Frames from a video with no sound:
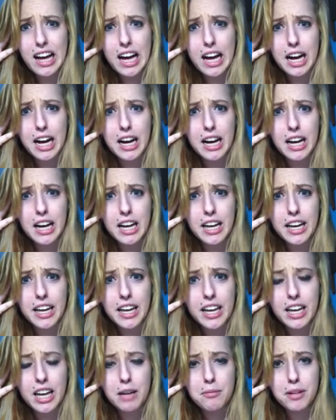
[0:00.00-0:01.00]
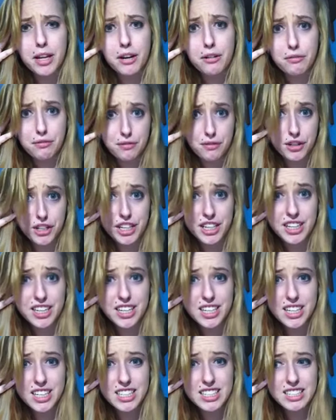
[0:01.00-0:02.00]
I am not a freak.